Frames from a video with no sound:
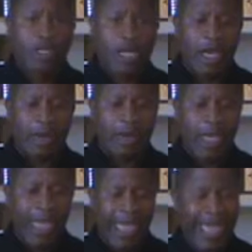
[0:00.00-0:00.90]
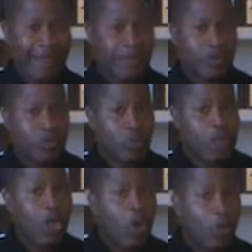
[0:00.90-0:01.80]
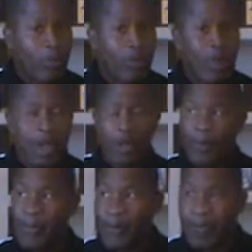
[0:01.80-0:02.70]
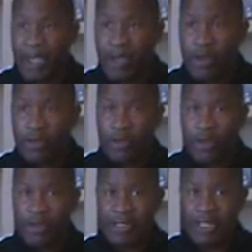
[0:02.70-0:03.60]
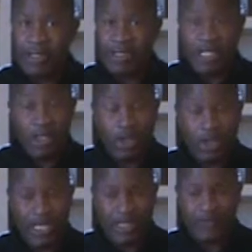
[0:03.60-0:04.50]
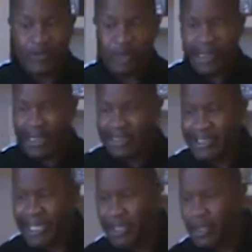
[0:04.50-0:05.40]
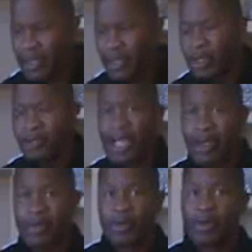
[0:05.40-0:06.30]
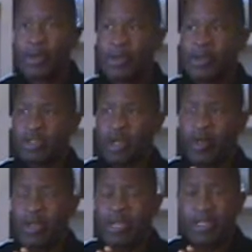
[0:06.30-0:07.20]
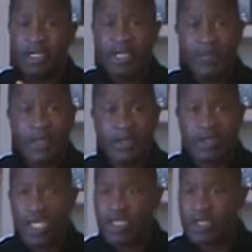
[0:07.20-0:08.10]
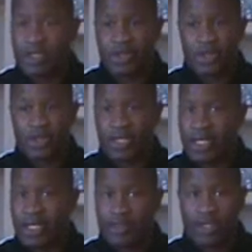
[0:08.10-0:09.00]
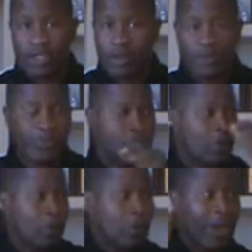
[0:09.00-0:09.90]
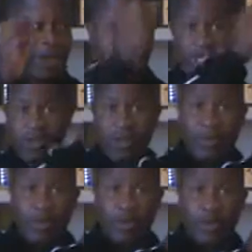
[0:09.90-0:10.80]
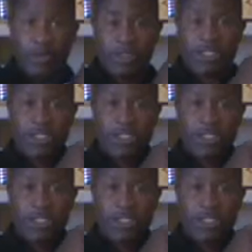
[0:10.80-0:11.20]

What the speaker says: time after you went home preparing her lesson, his or her lesson for the next day. Now, so when they're sitting up there teaching this lesson, writing things on the board,